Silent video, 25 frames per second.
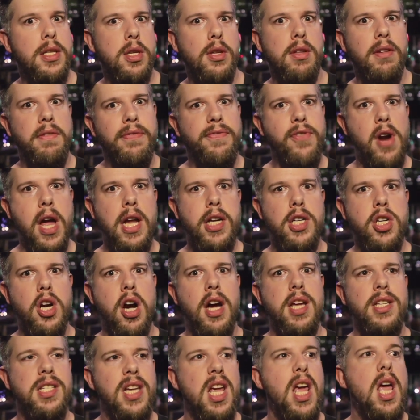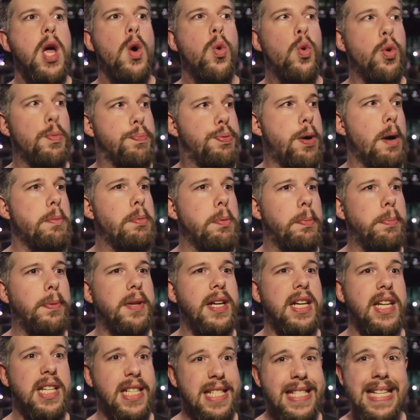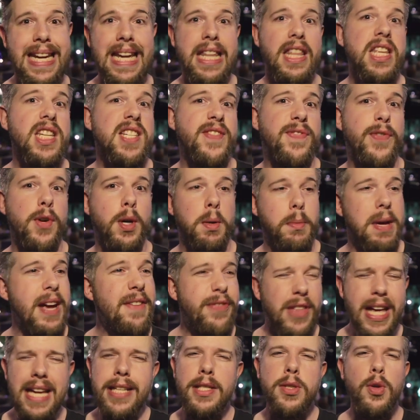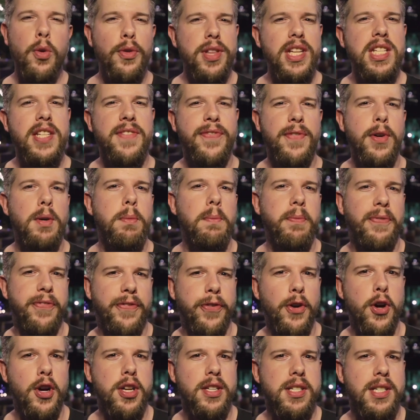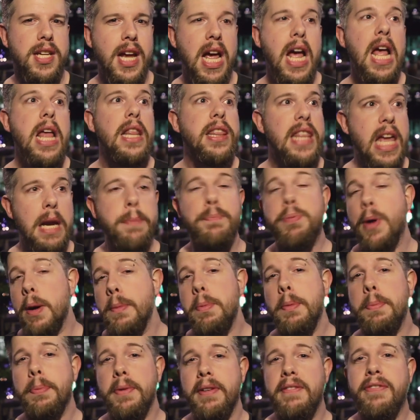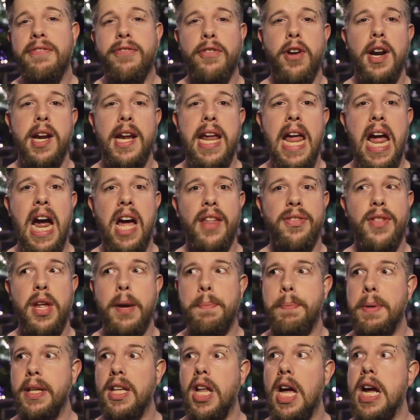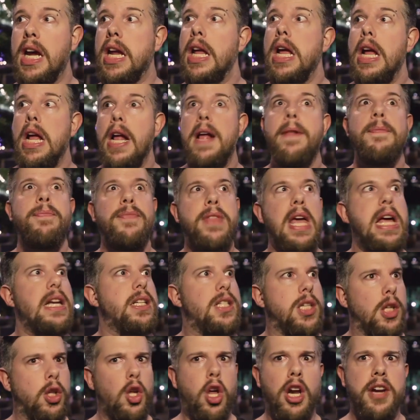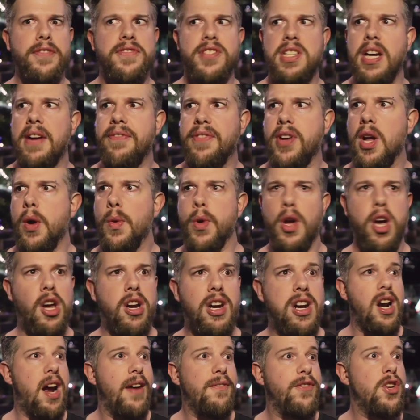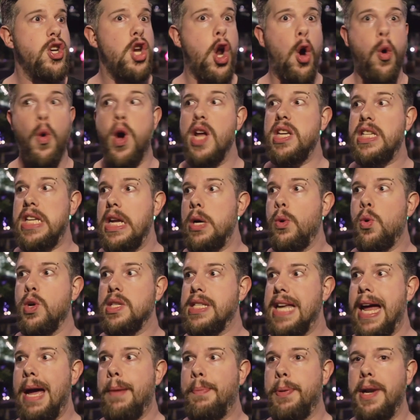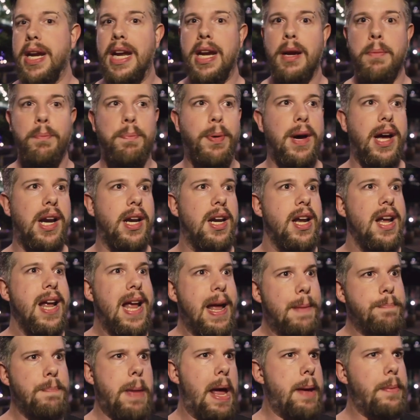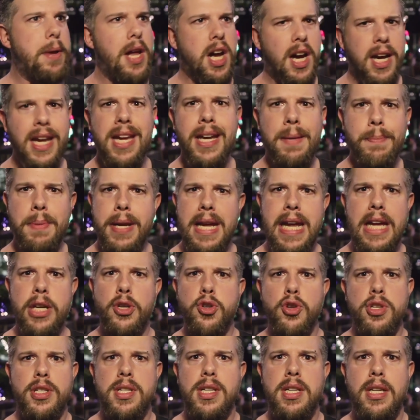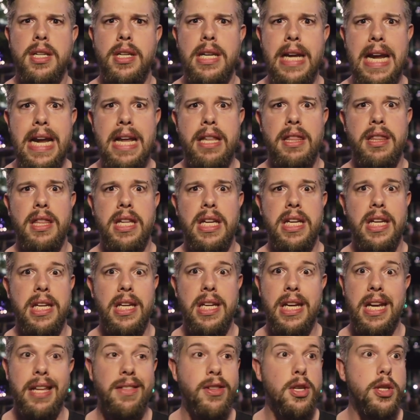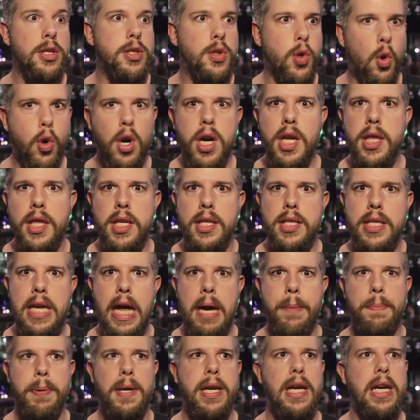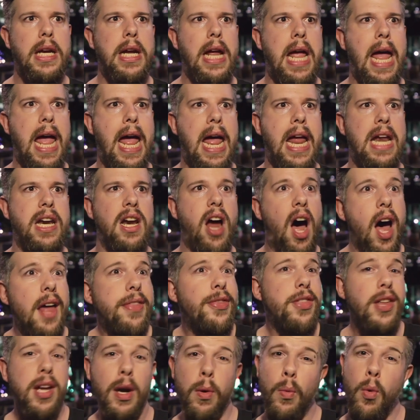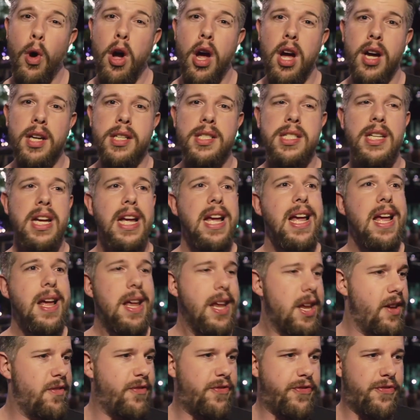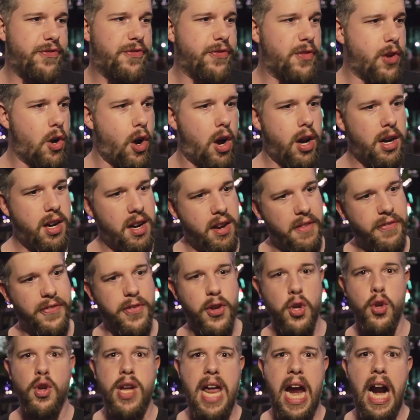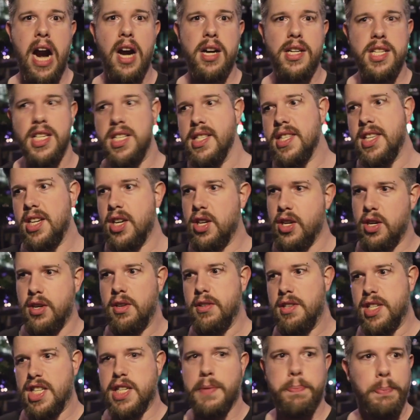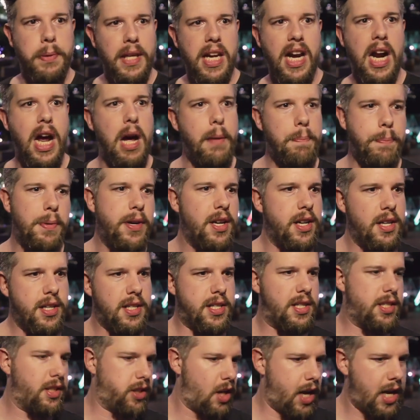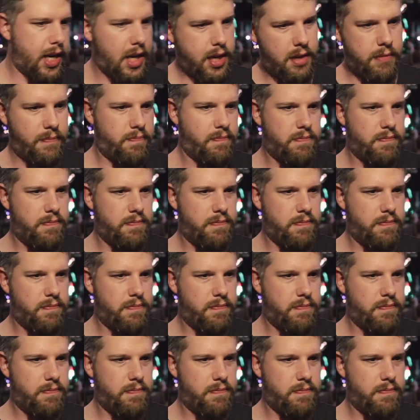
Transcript: to the franchise would probably see this film, if they saw this film first, they'd probably freak out. They'd be like, that's a lot of stuff going and I've no idea what's happening, but maybe I can be interested in the in the story that's happening and I think it works. You've got a few characters that are split up and it's like